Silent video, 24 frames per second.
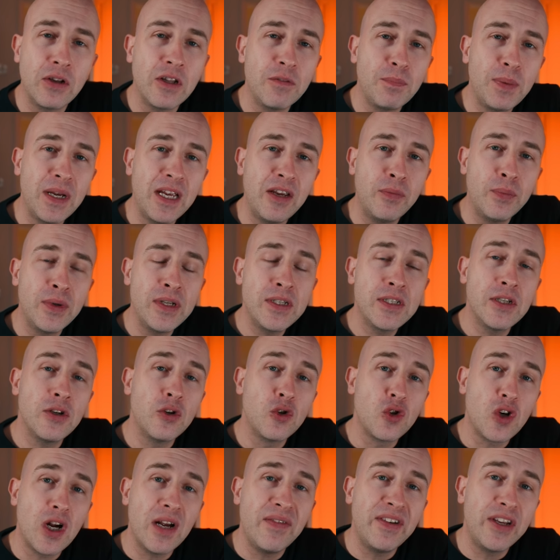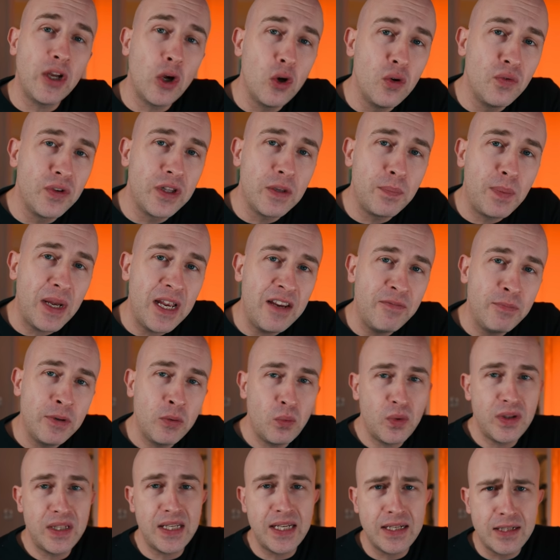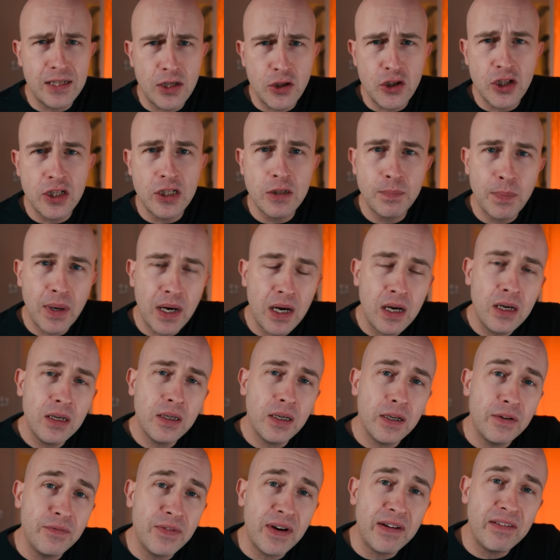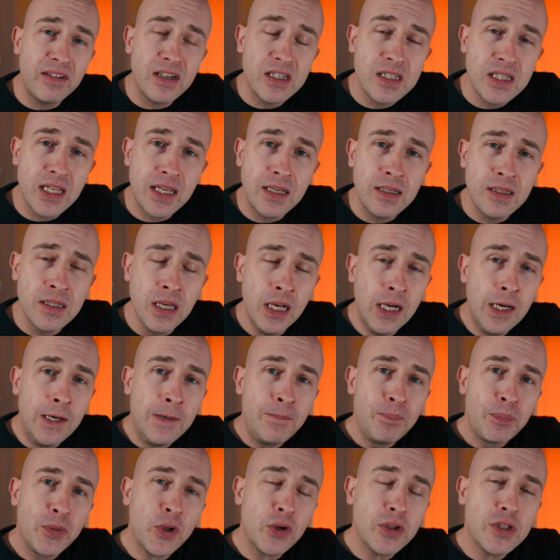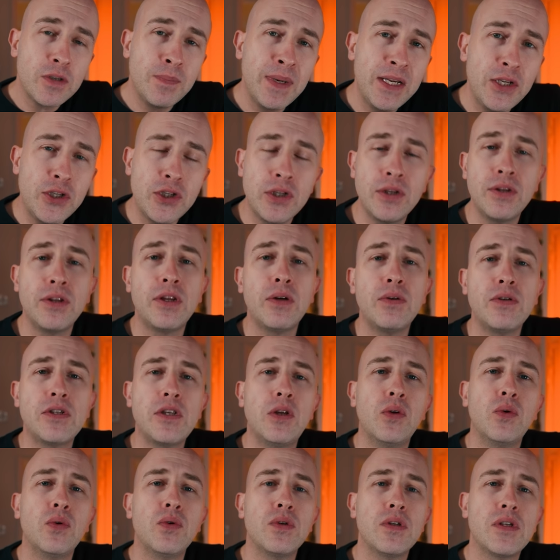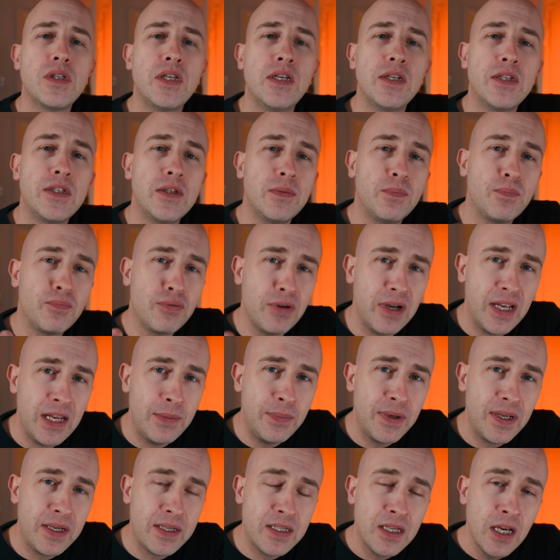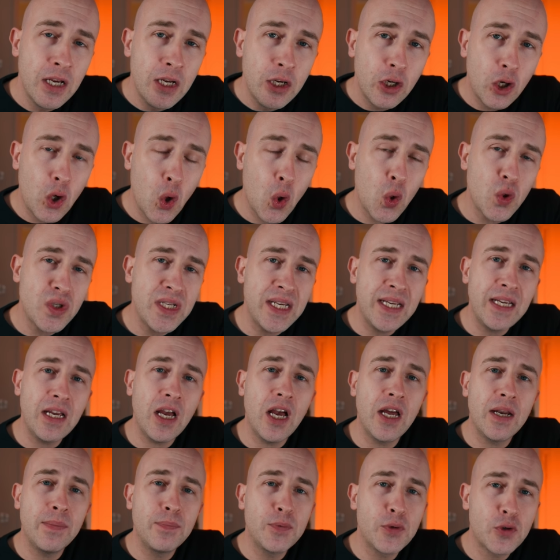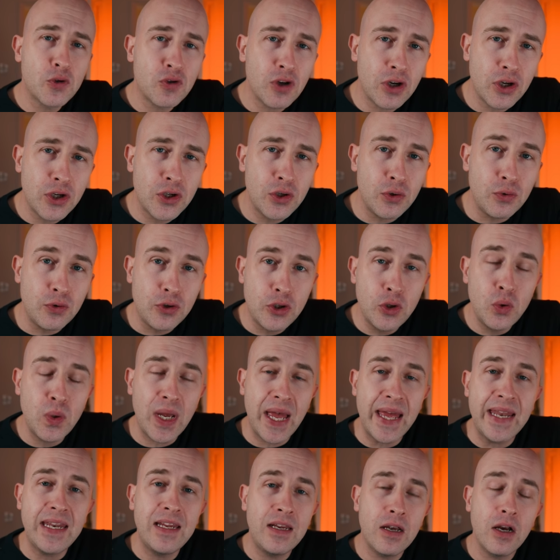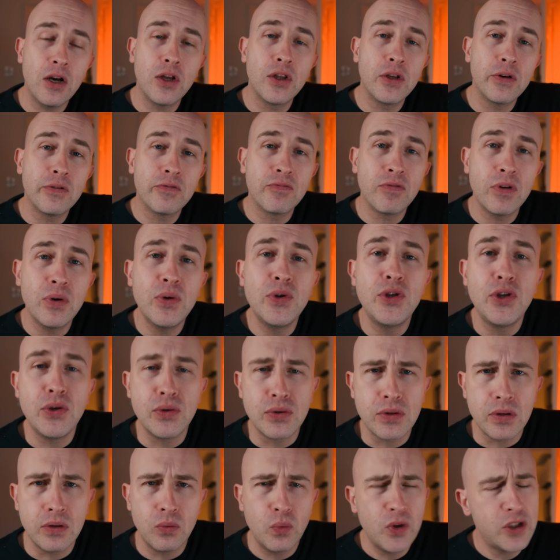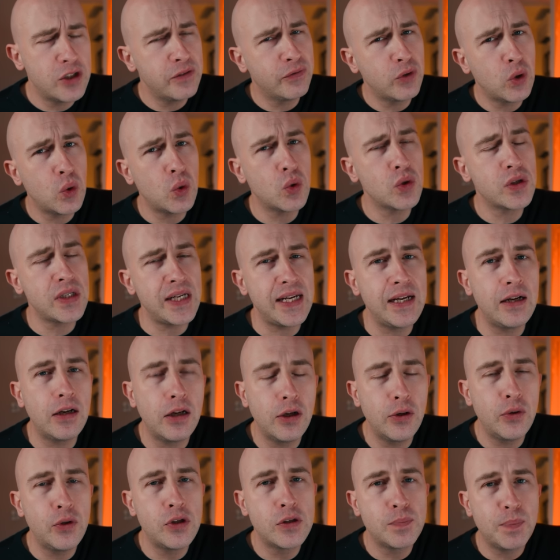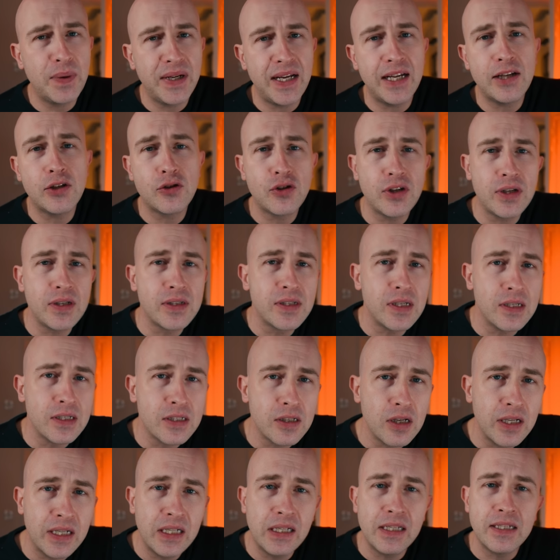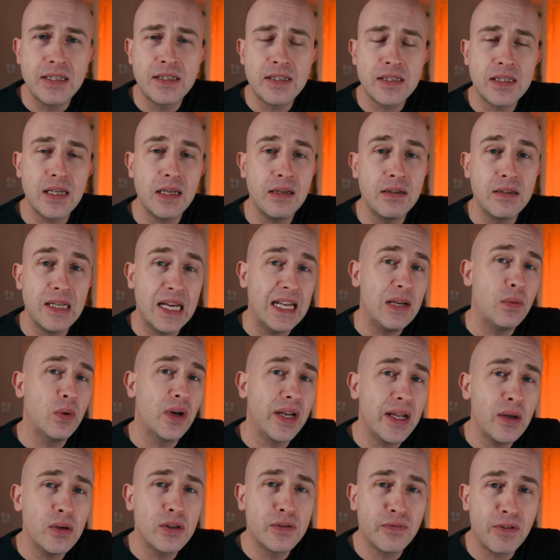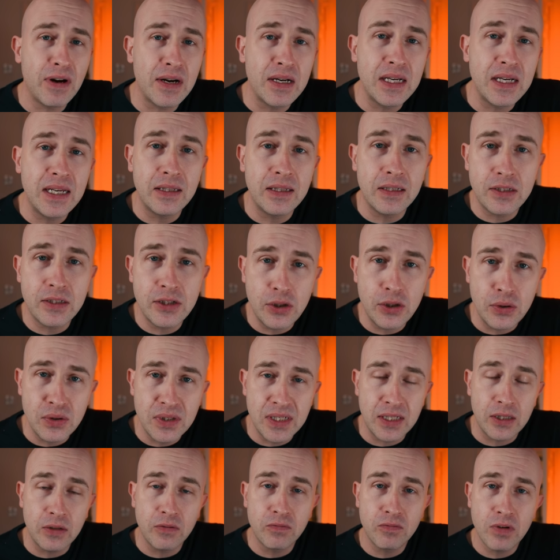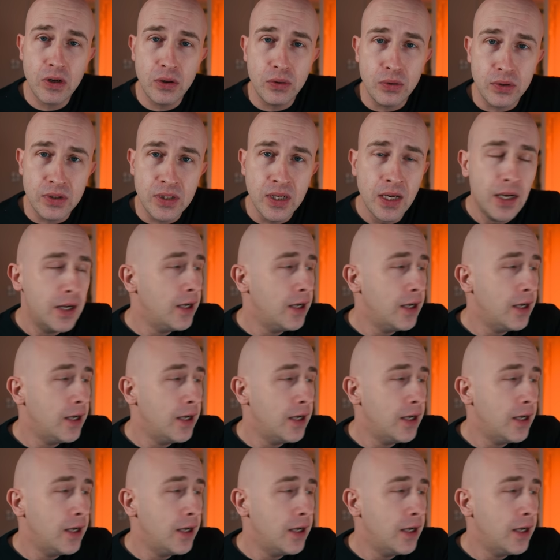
on the pavement and driving over the pavement with the intention to park and various things, not to mention those laws that prohibit causing an obstruction to any other road user, which of course includes pedestrians and cyclists and anyone else, frankly, that's using the roads.